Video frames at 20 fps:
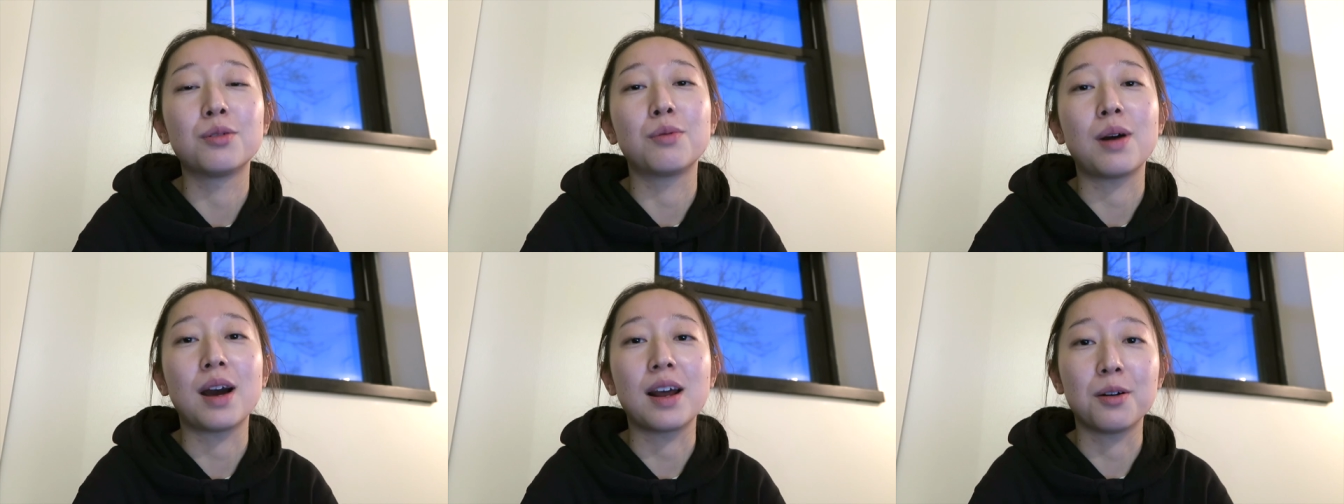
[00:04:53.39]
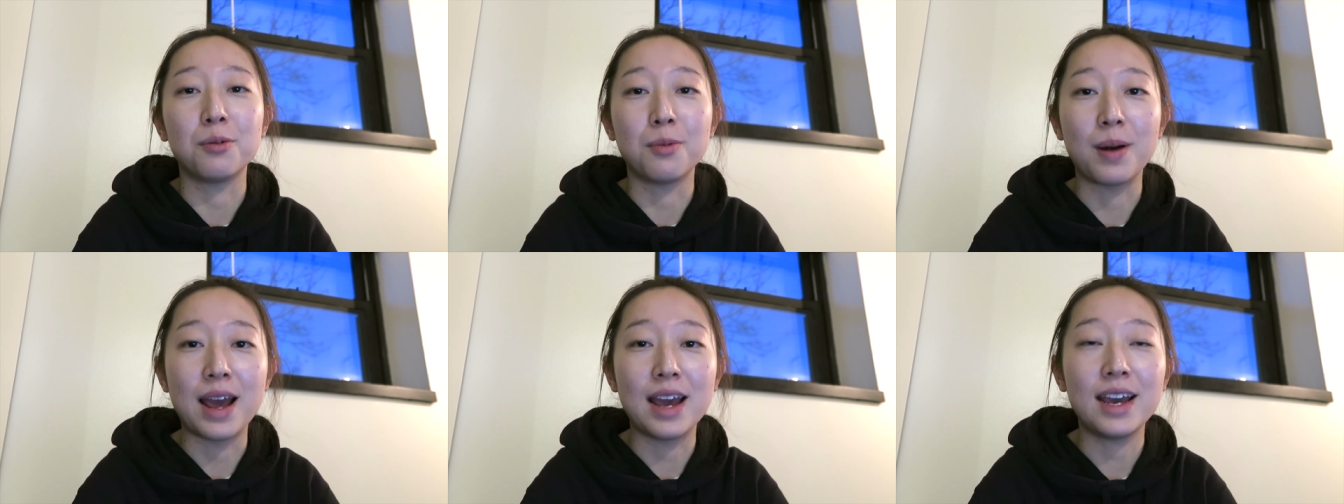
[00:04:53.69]
right
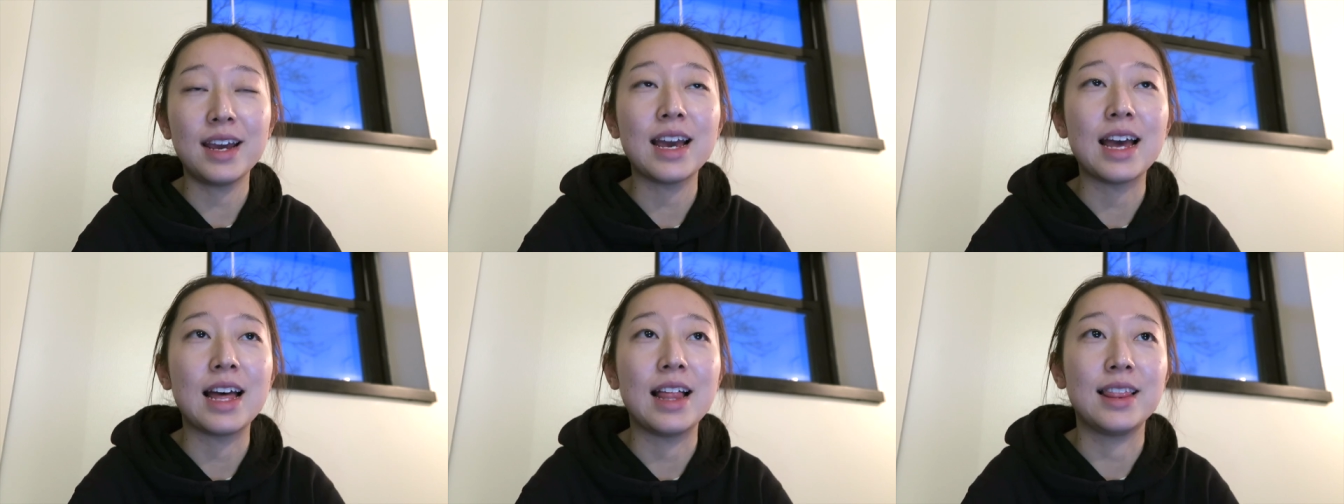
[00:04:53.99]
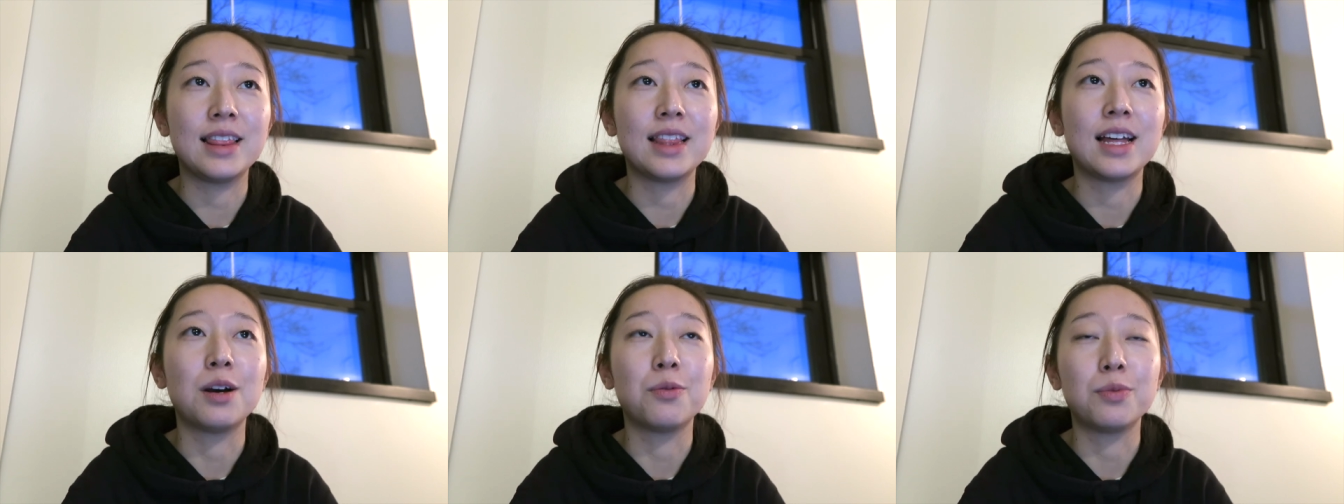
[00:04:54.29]
away
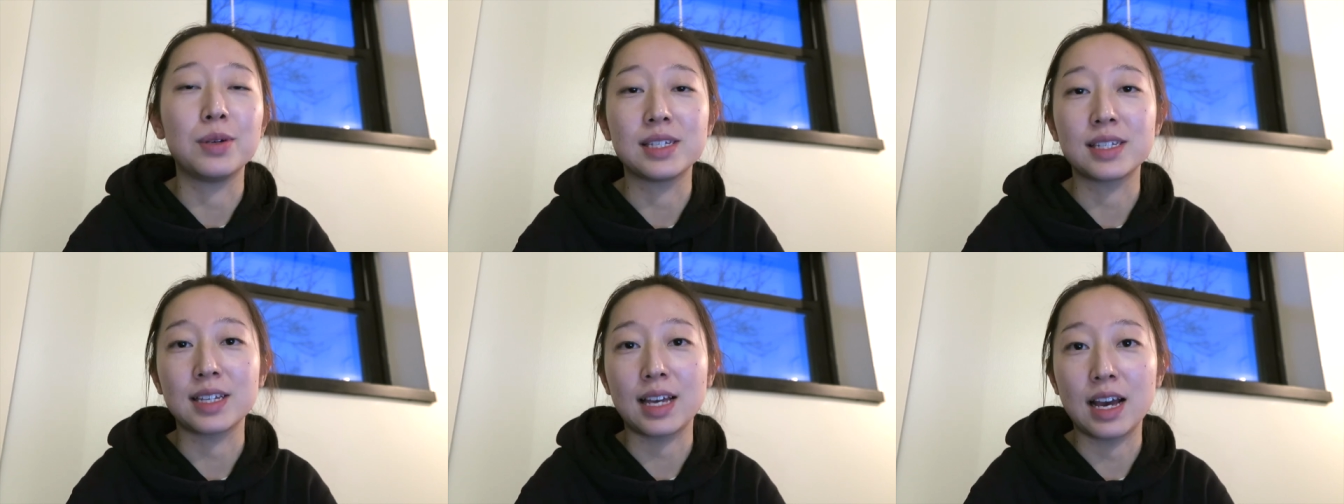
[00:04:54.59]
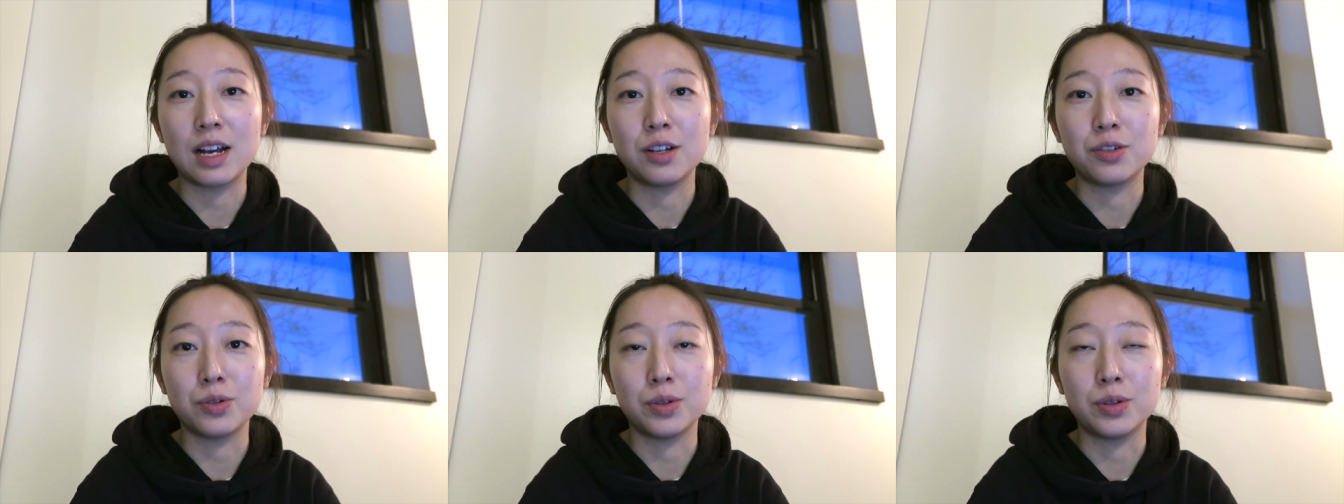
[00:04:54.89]
and then we
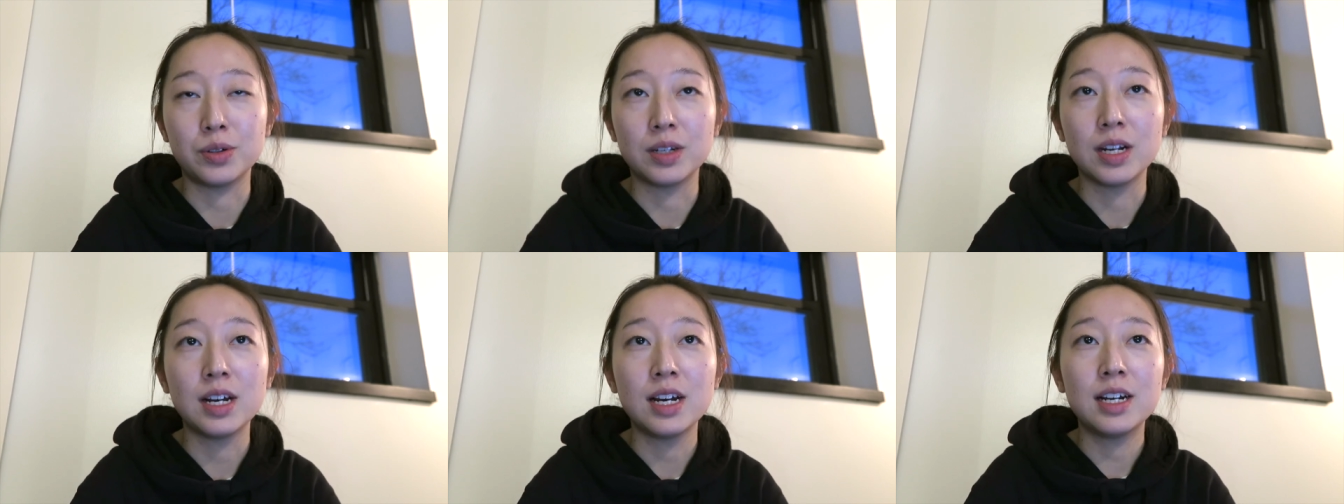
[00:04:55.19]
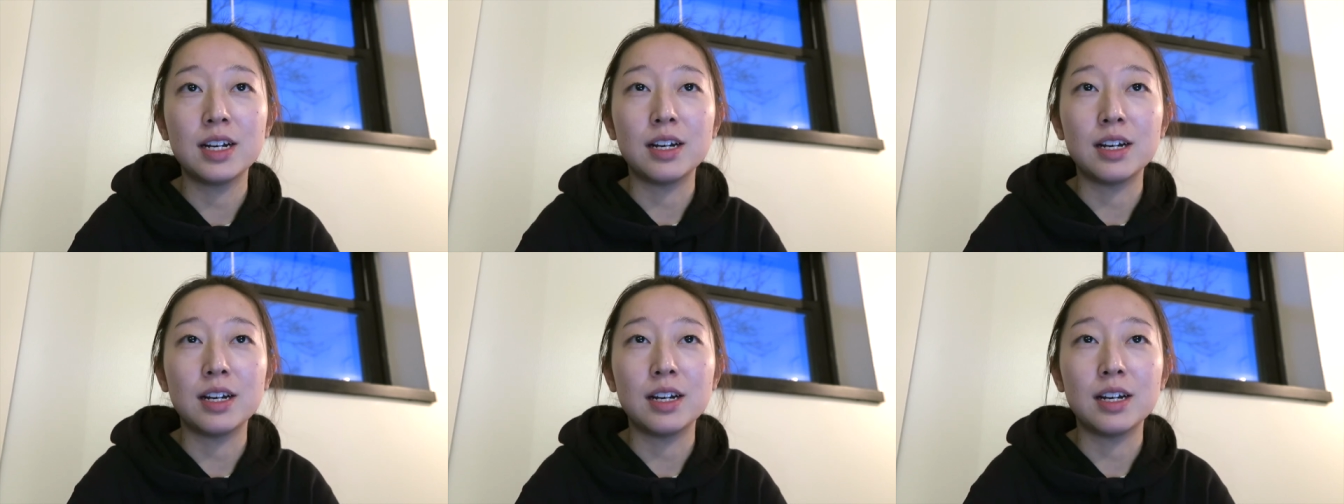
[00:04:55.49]
scheduled